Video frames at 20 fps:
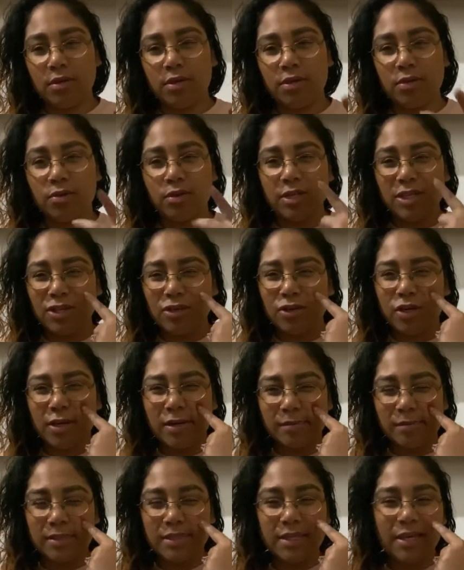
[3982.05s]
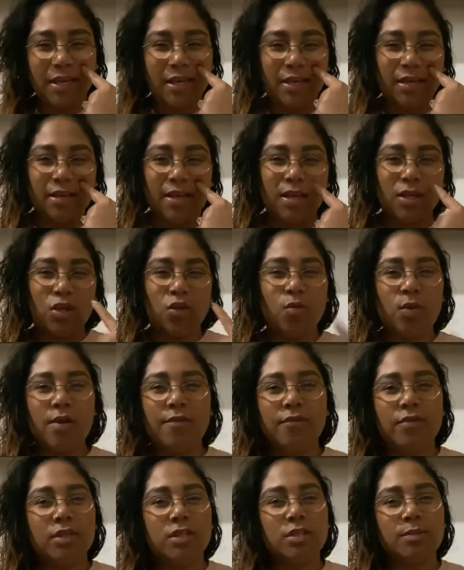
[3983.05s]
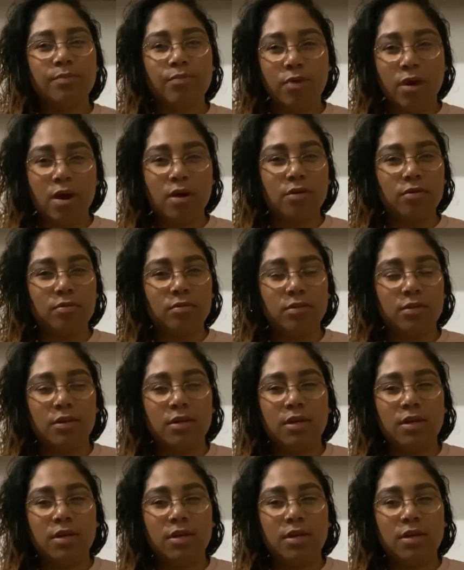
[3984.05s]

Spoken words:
You know what I'm saying? Like, you wait for it to brown.